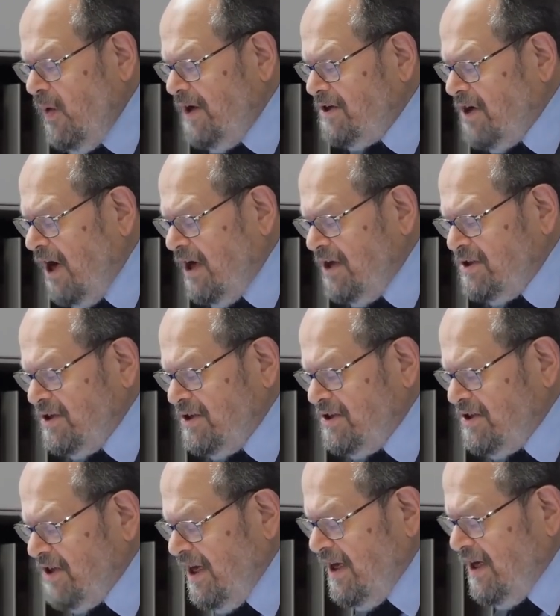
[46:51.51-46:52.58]
He went
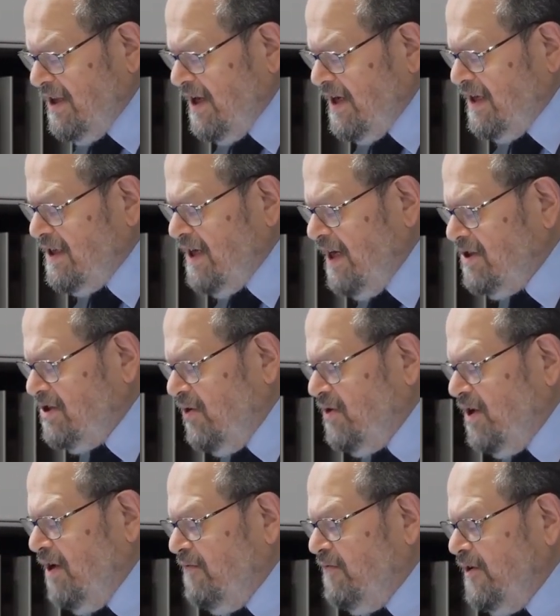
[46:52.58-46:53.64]
on to say that it
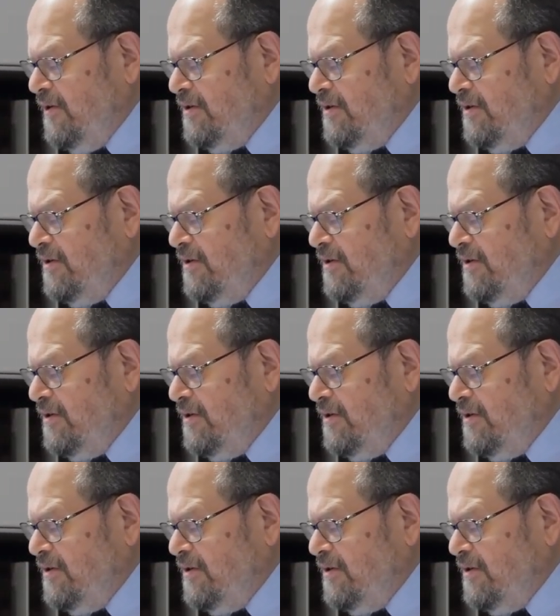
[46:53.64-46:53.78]
takes only